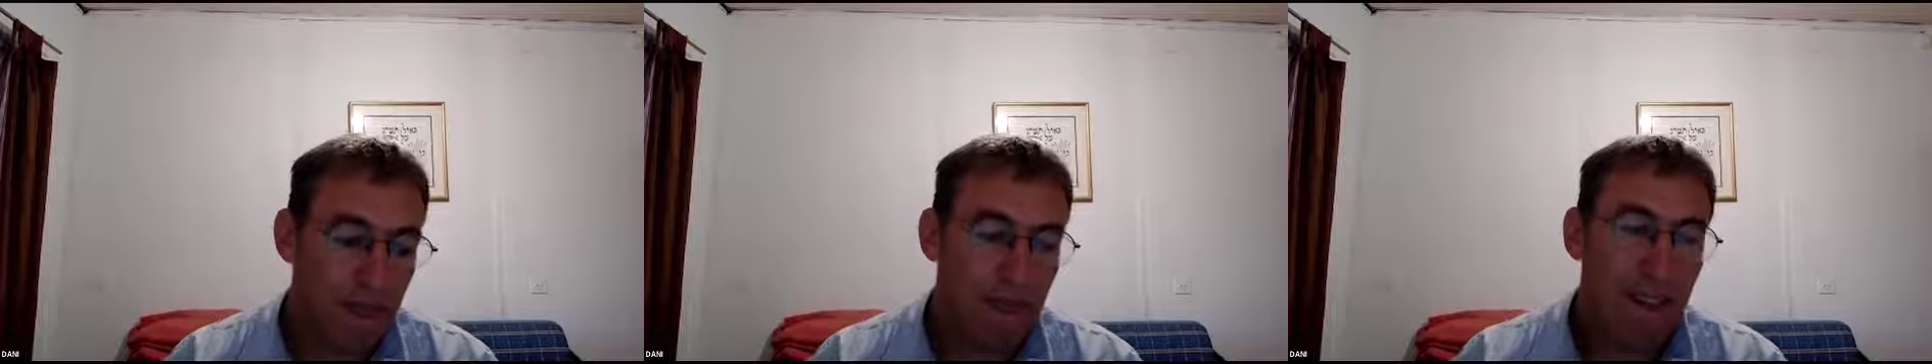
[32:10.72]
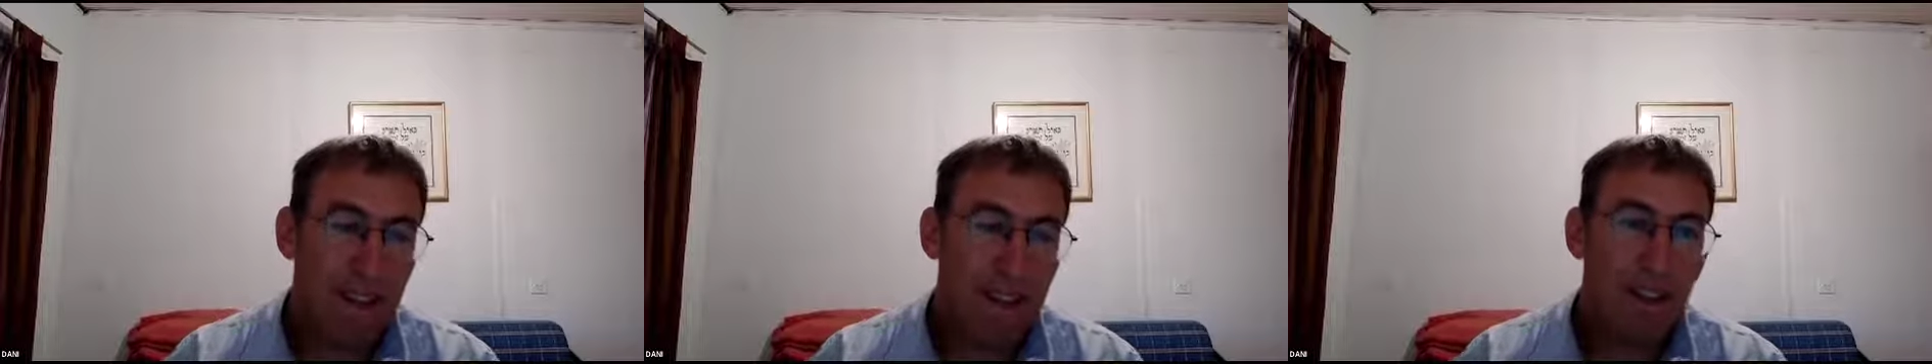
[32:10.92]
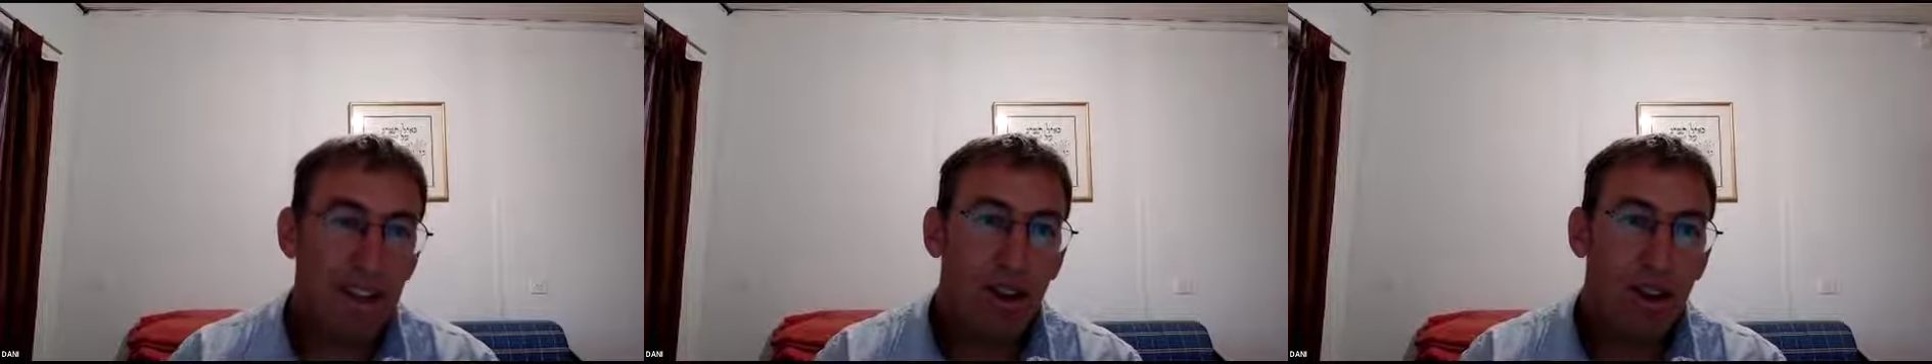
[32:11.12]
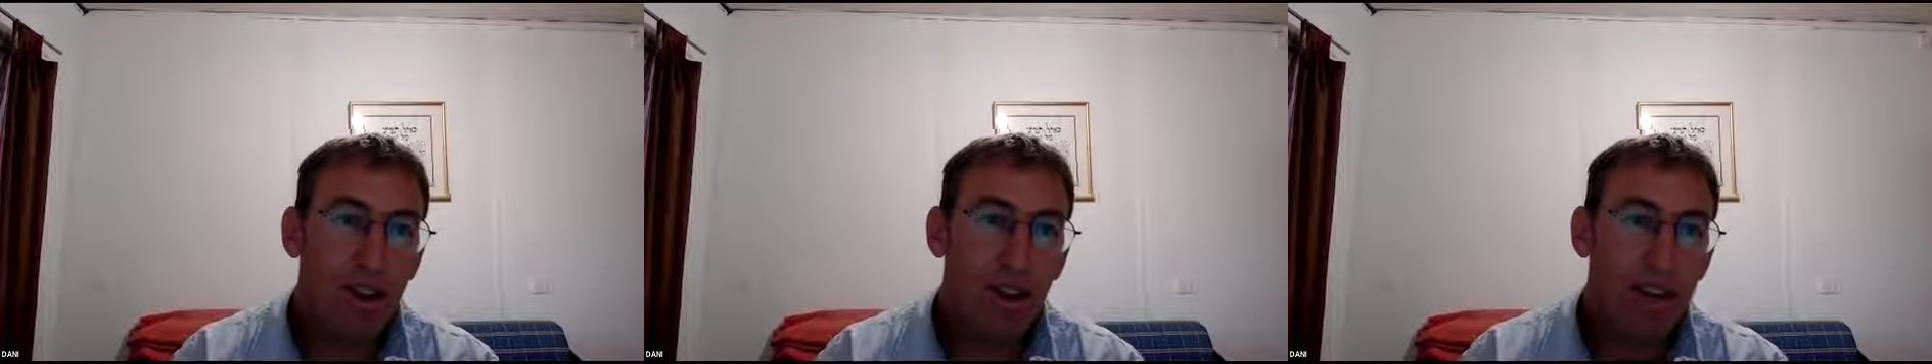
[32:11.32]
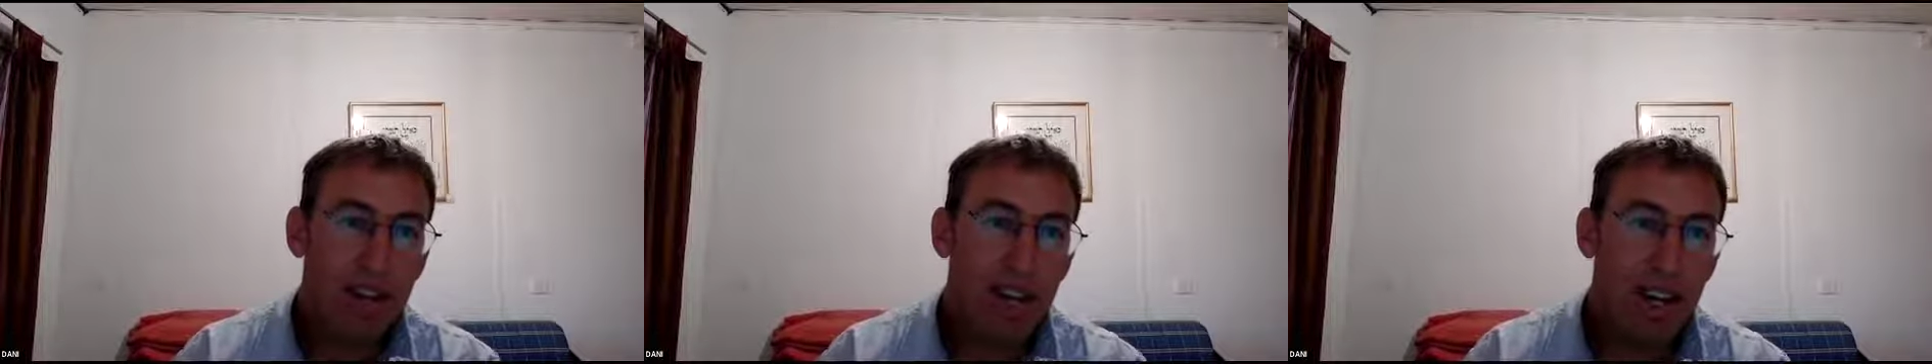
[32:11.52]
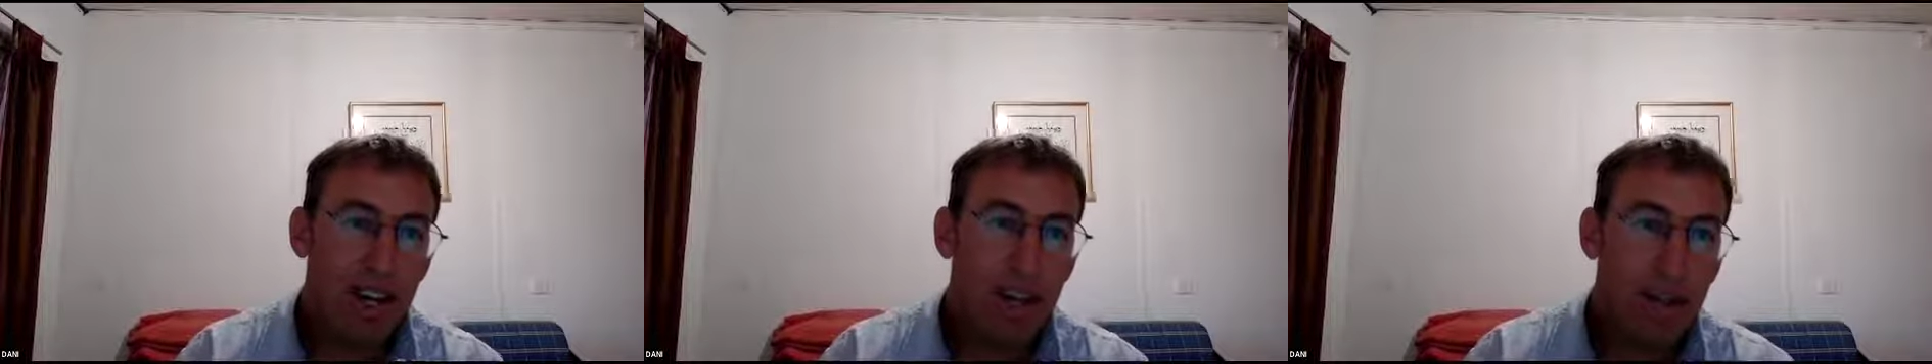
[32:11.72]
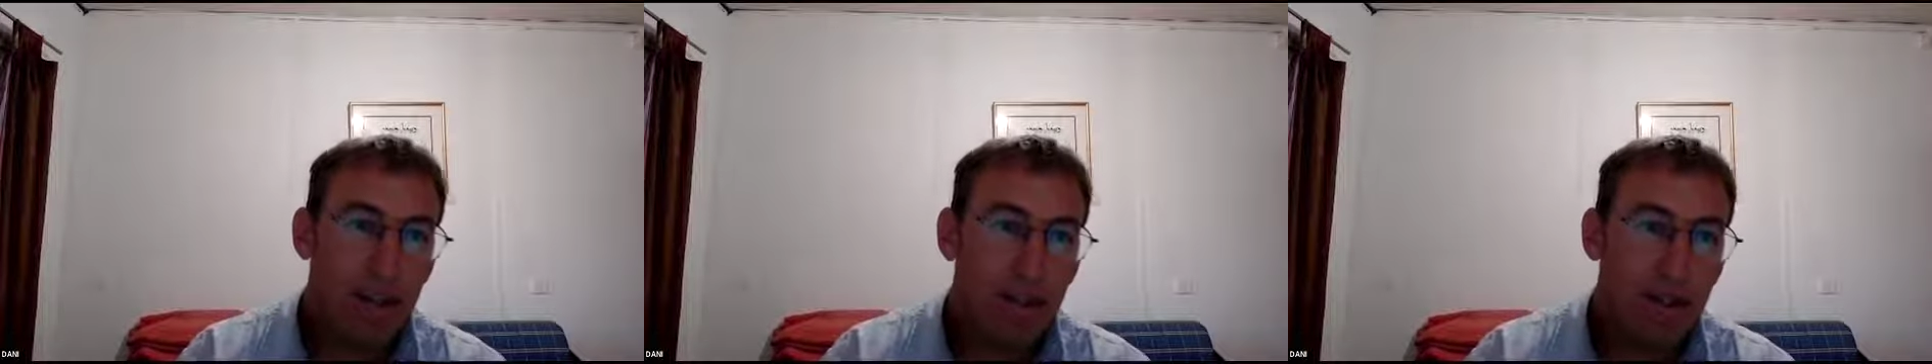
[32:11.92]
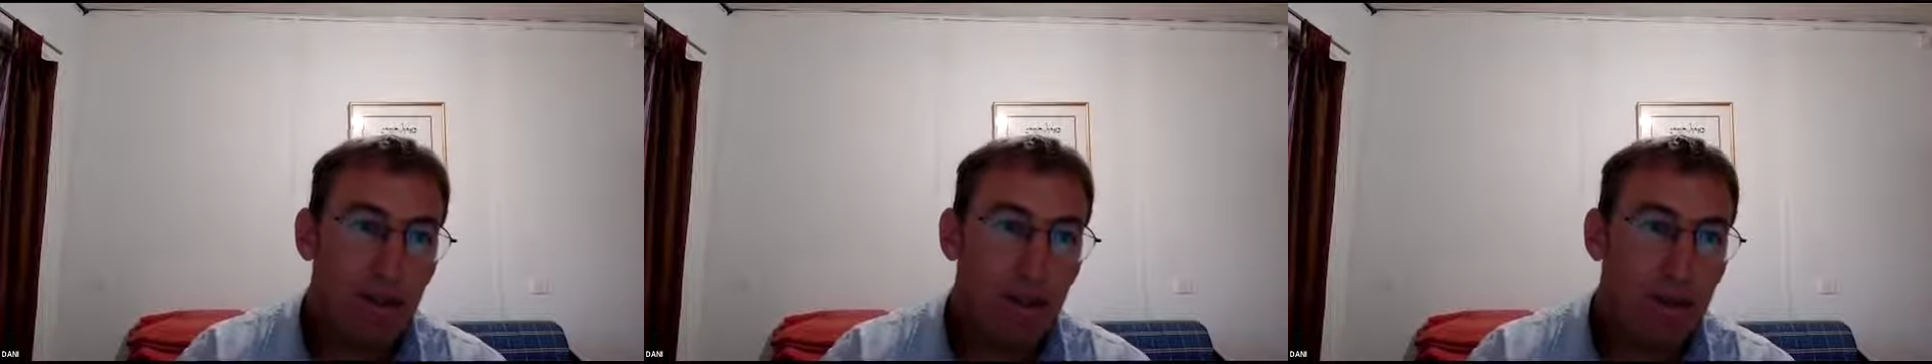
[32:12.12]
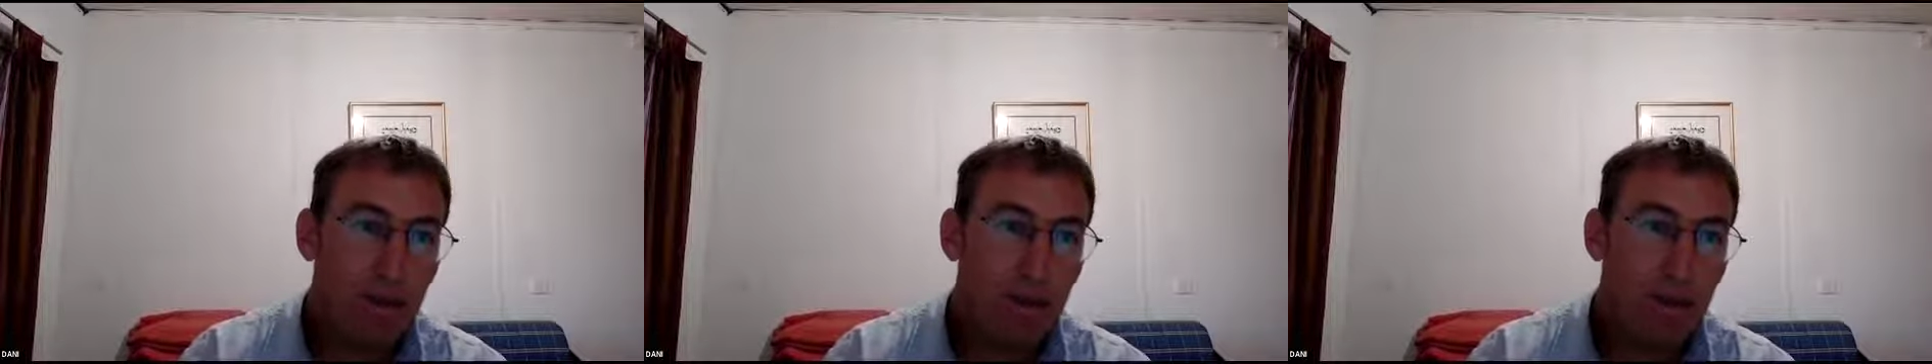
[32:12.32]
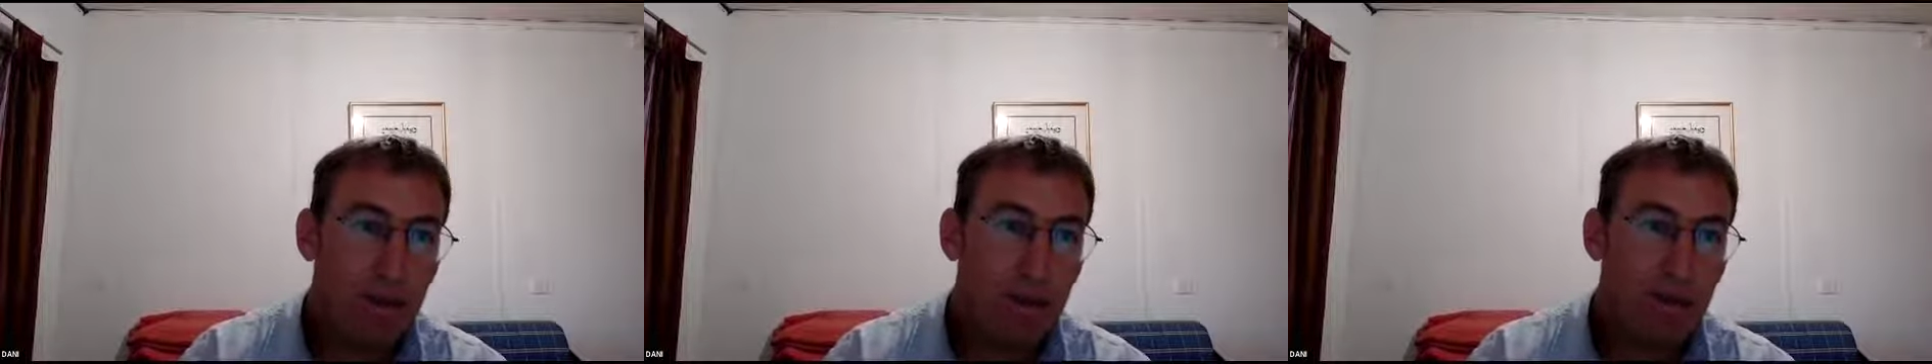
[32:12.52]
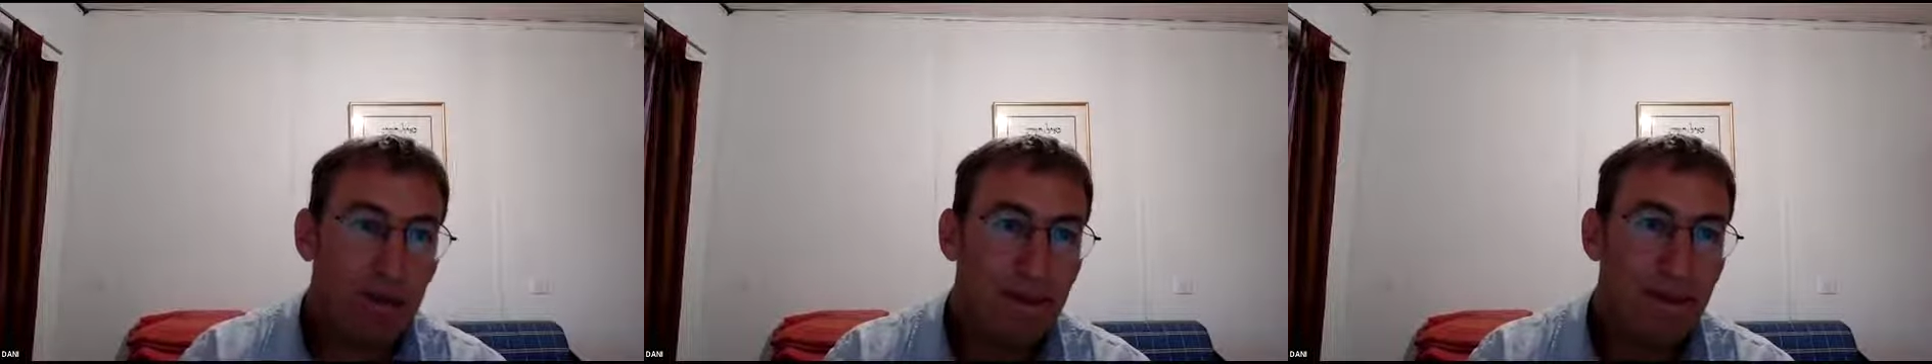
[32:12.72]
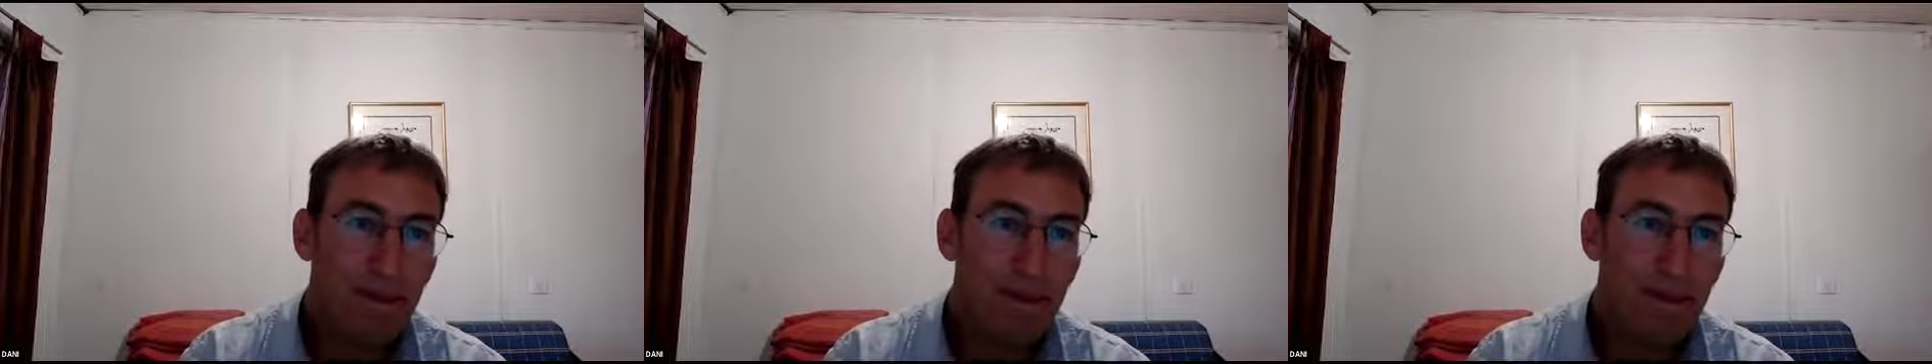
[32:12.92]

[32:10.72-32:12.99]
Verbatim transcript: that's a look at Genesis for a moment.